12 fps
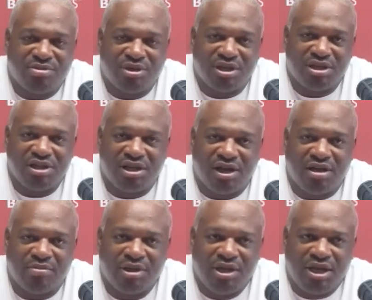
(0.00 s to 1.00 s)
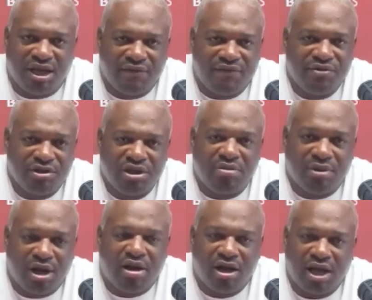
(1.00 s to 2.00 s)
But I feel good
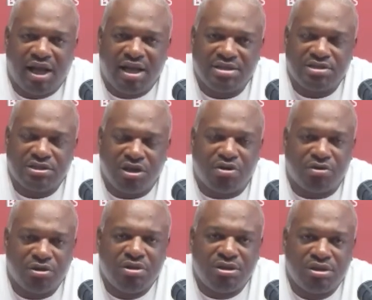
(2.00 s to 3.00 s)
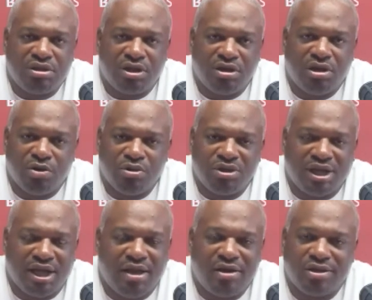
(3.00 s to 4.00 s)
about our guys. Loading
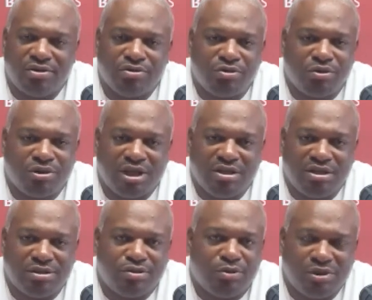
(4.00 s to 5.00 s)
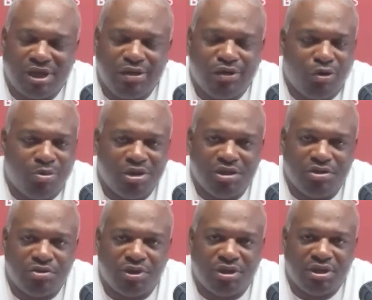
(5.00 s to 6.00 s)
down and doing what they normally
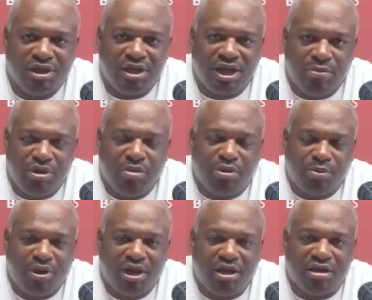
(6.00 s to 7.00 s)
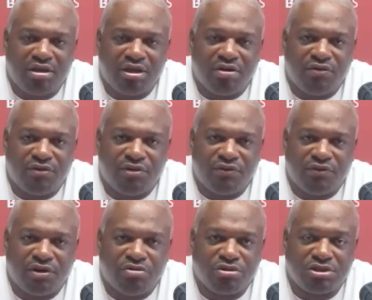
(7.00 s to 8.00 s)
do, and being prepared. For
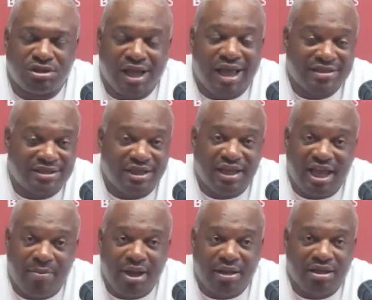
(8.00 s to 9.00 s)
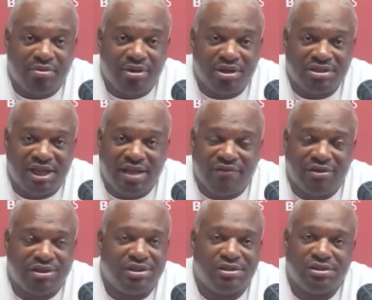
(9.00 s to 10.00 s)
those guys they have back there, because they have
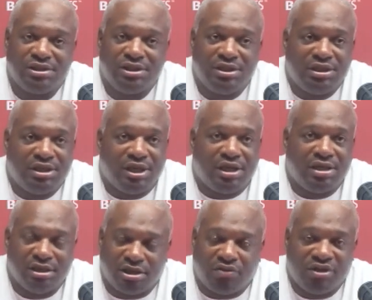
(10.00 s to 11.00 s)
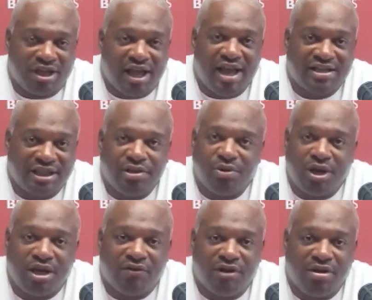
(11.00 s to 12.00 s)
a good three guys I know
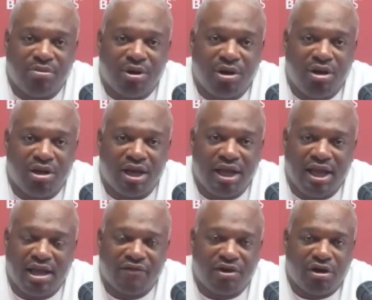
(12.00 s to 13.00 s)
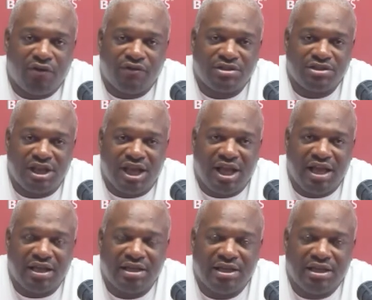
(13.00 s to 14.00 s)
that can run the ball, and a heck of an offensive
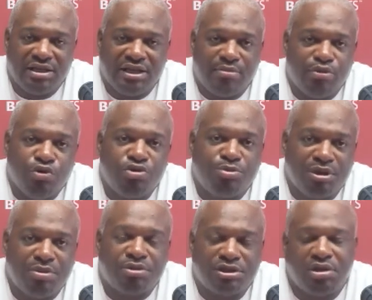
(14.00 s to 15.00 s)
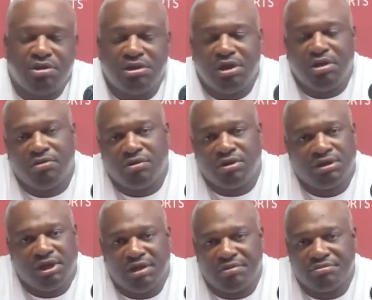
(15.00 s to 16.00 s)
line that moves people. So
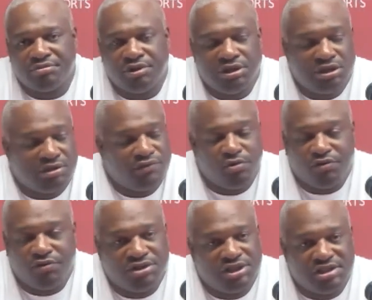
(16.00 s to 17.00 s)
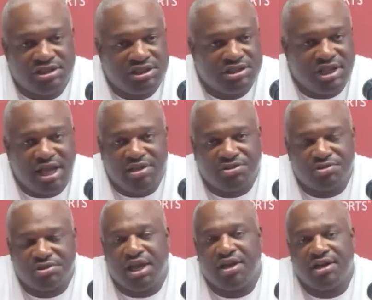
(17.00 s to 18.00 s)
we look forward to the challenge on
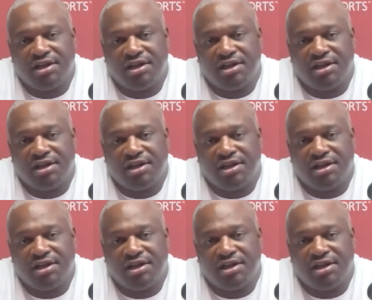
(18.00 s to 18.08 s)
Saturday.